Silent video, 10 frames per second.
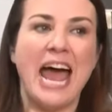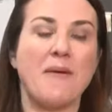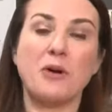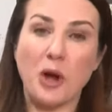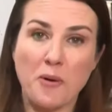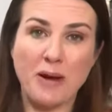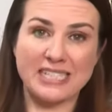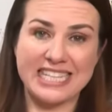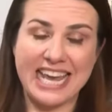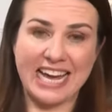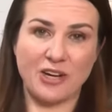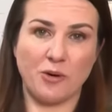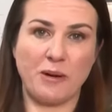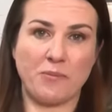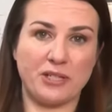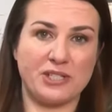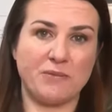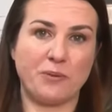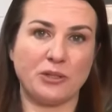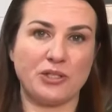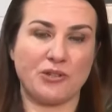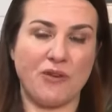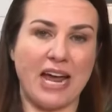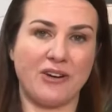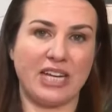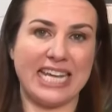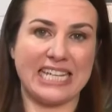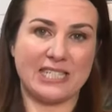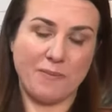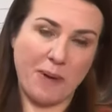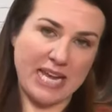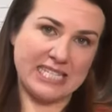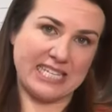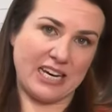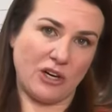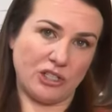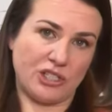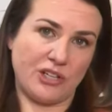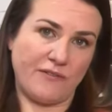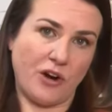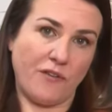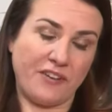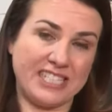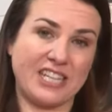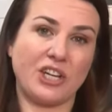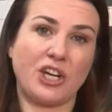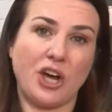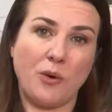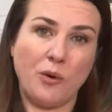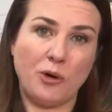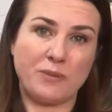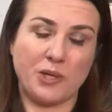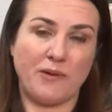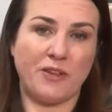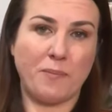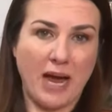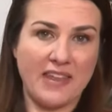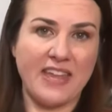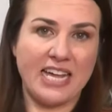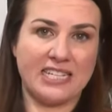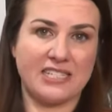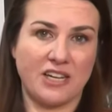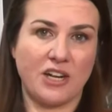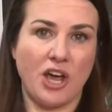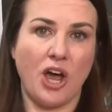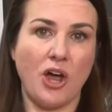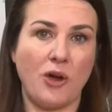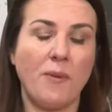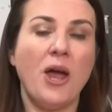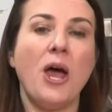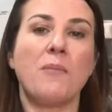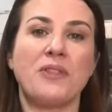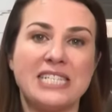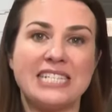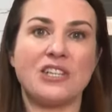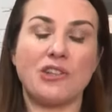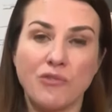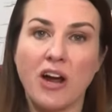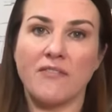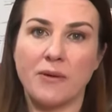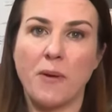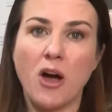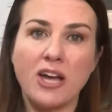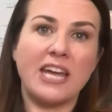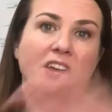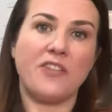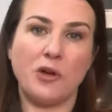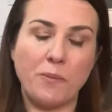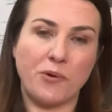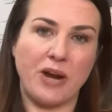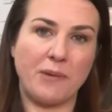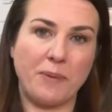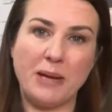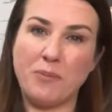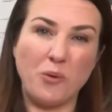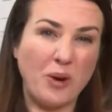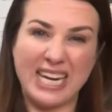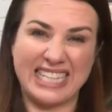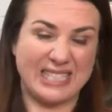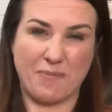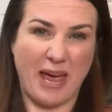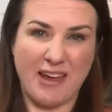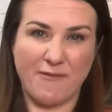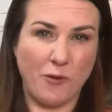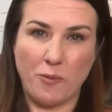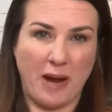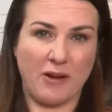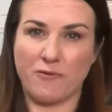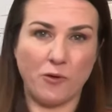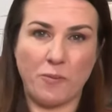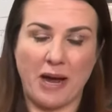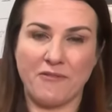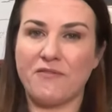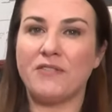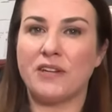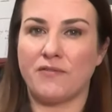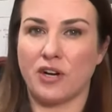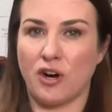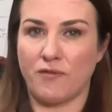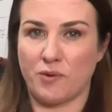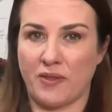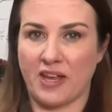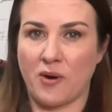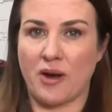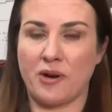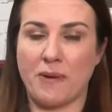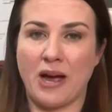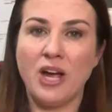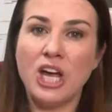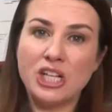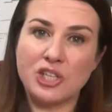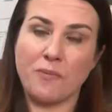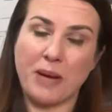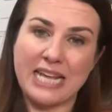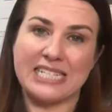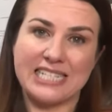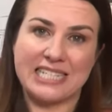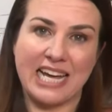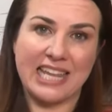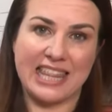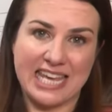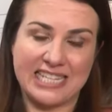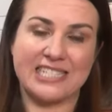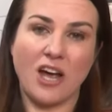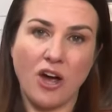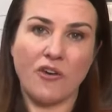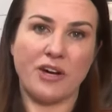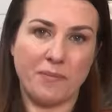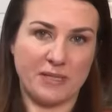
Uh, but going back to the economic principles around it, yes, the basic cost of coffee is going to go up. So if you're buying that instant at home, but this is a thriving market at the upper end. People willing to pay £4, £4.50 for a coffee when they go out and about. So places like this are in a